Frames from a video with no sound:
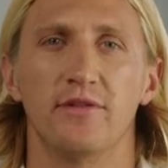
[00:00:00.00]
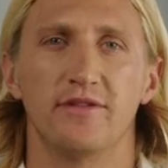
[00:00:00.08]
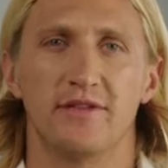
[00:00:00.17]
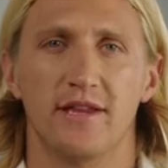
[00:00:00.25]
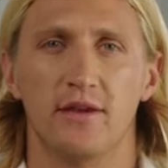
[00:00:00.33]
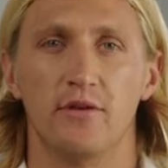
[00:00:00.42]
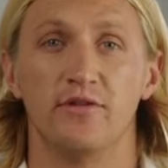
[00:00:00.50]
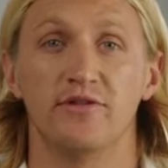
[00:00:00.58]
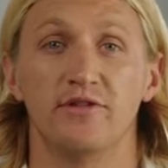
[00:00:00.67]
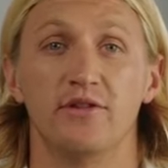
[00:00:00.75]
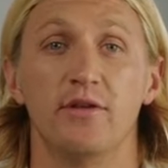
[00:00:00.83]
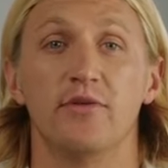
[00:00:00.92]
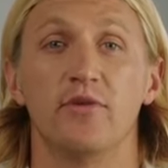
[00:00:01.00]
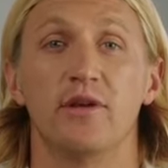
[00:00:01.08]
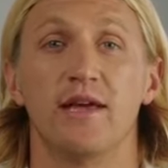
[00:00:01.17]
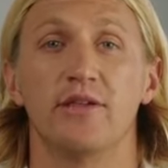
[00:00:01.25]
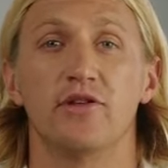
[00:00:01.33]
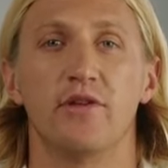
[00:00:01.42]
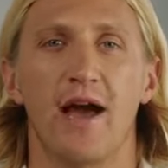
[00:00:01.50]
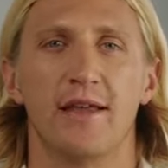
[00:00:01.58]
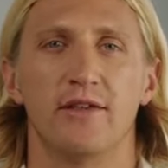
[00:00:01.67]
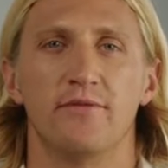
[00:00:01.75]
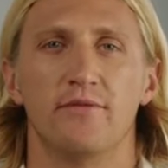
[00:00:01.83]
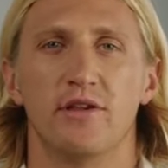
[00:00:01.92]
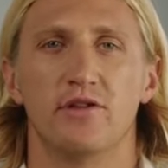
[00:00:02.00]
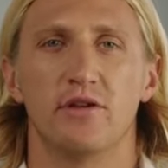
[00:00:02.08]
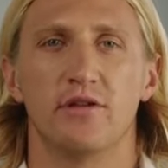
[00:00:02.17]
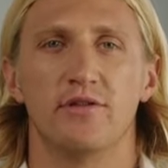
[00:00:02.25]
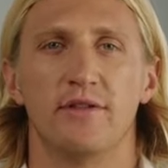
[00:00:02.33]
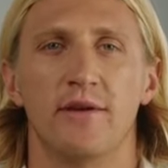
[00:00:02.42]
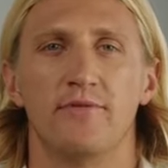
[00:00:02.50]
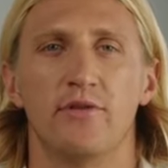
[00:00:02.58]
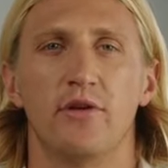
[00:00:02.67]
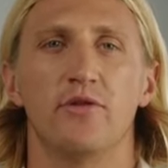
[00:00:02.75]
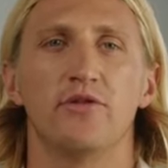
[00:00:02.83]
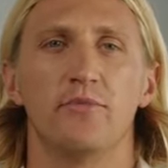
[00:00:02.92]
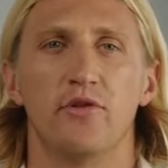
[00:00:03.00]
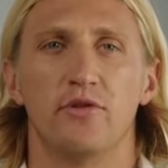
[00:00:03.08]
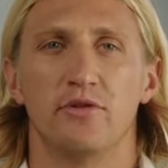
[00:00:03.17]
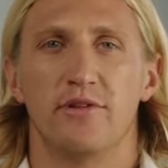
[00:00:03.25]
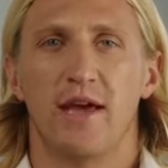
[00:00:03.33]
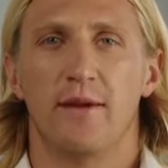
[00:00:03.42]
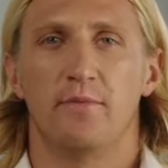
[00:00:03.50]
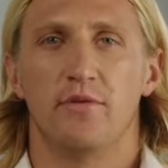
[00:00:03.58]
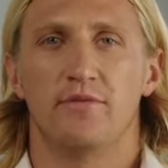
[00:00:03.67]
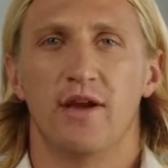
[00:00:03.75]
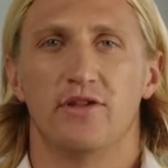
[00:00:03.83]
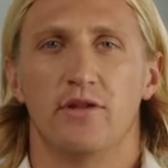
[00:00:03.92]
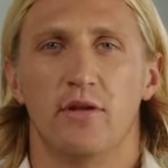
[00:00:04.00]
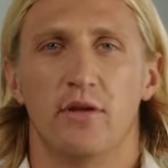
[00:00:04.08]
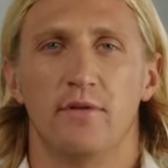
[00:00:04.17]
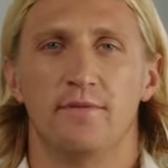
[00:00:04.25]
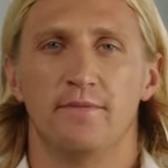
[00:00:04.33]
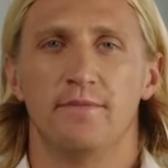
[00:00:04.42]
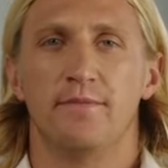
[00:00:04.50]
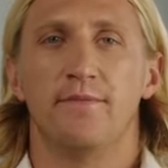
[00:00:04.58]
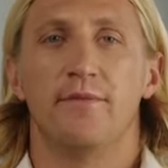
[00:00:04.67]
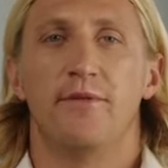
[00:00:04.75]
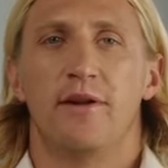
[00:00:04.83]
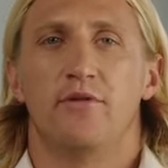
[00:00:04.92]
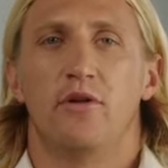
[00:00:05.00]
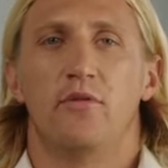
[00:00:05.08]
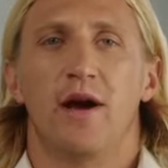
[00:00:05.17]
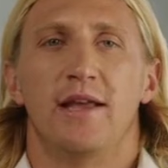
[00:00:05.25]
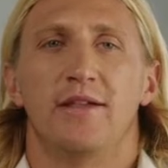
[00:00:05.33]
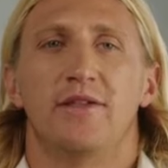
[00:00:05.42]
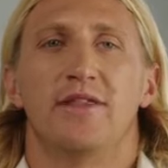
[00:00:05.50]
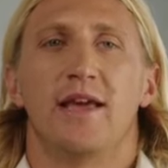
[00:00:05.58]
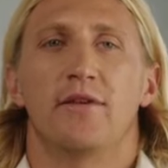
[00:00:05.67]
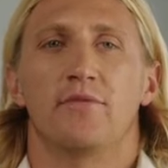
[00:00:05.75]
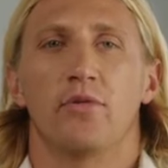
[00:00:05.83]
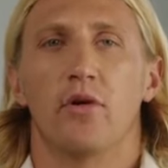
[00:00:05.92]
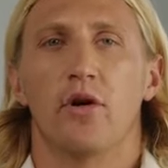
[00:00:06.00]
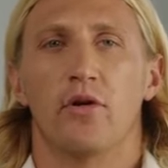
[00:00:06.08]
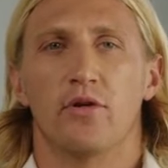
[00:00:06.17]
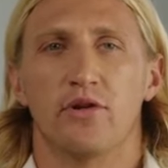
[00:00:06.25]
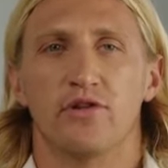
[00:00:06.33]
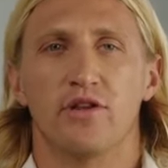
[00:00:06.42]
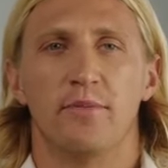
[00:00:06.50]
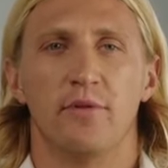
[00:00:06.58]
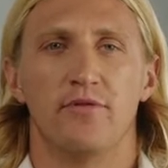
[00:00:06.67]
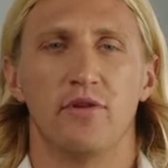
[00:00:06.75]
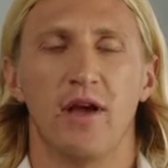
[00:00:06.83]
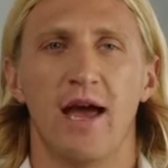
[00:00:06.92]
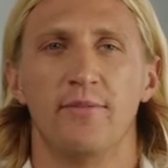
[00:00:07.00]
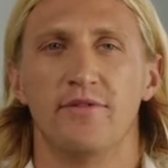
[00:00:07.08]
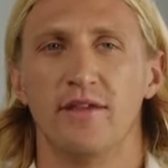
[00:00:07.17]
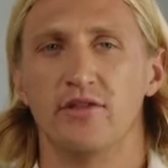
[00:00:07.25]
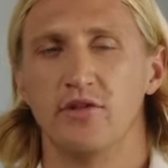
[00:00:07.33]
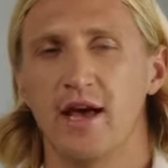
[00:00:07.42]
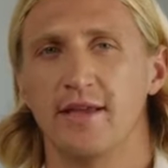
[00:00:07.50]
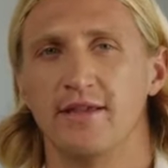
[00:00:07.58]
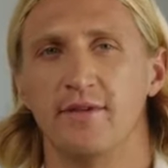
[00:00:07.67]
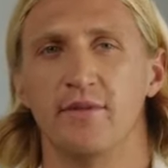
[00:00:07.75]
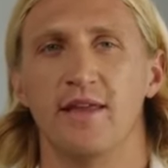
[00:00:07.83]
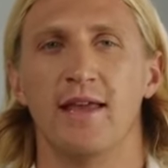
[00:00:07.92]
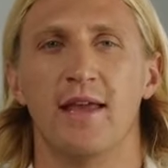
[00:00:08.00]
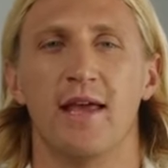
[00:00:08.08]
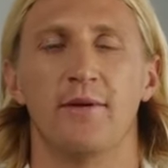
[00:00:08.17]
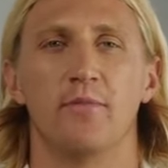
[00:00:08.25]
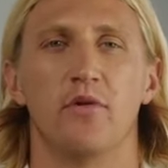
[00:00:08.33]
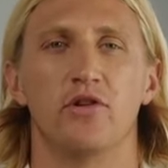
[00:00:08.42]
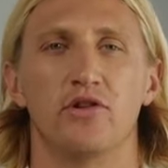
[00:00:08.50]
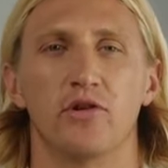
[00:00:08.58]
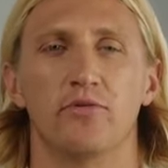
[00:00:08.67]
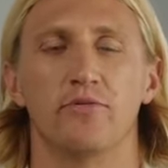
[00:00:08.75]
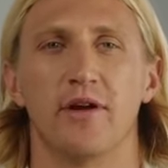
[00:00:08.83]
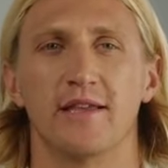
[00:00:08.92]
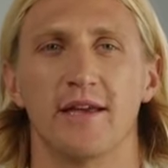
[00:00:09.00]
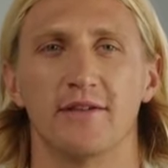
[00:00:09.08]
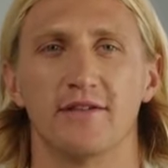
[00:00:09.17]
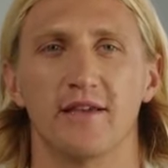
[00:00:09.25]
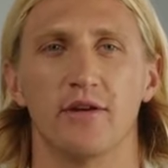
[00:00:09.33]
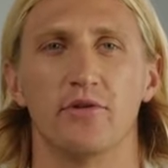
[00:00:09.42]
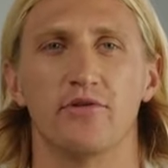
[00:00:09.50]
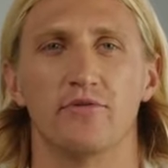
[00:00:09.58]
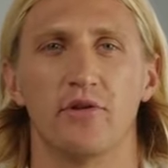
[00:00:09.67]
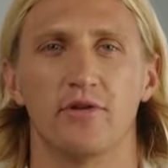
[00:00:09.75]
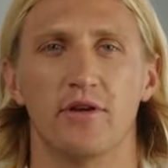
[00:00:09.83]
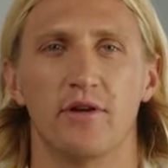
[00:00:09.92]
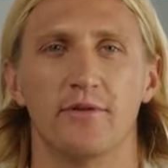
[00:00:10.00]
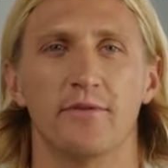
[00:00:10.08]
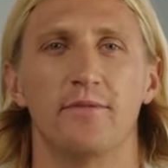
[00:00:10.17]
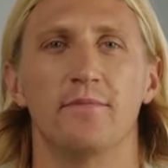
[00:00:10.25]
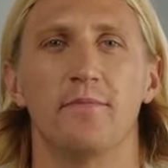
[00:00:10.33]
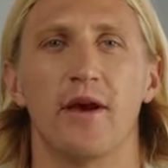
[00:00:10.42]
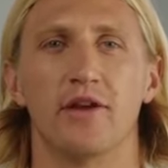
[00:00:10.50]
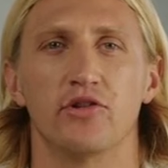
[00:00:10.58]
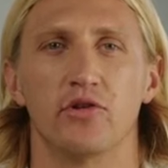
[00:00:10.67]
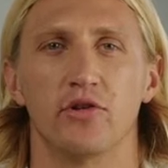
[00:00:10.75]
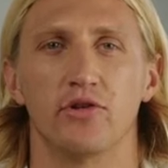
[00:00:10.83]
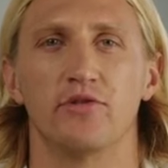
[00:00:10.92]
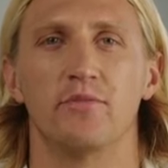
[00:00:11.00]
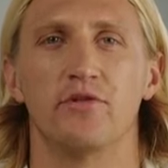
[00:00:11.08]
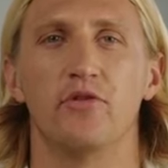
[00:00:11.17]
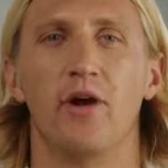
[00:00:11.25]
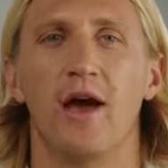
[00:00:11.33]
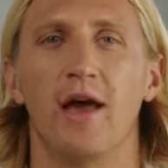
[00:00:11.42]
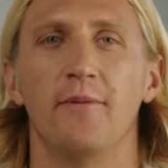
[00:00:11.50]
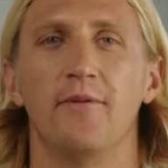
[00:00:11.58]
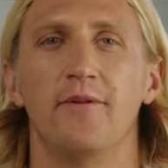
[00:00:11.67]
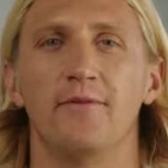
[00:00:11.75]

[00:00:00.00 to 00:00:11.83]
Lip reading: skills to deliver interactive features that feel smooth and professional. If you're ready to take full ownership of your app's interactivity and push your front-end skills further, make sure you subscribe.